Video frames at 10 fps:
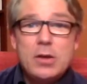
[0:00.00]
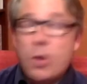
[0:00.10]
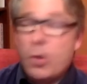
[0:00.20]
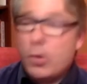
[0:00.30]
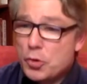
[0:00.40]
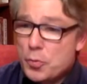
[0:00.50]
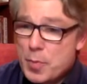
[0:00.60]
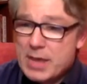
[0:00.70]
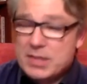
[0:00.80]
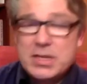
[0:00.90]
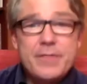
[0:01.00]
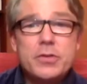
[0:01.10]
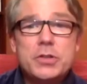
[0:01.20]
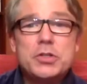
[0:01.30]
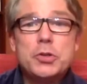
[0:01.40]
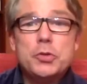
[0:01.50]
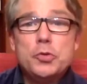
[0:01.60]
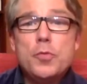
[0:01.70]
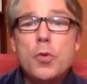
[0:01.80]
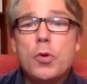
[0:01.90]
All your best efforts to
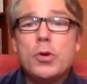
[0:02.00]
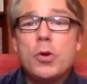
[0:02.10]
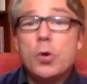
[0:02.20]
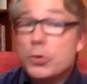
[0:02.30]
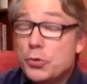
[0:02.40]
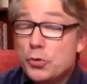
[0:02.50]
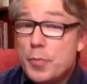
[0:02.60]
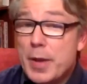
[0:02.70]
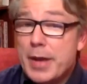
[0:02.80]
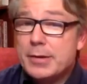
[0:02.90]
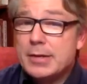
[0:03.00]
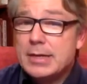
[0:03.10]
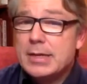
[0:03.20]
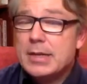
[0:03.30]
do more or do better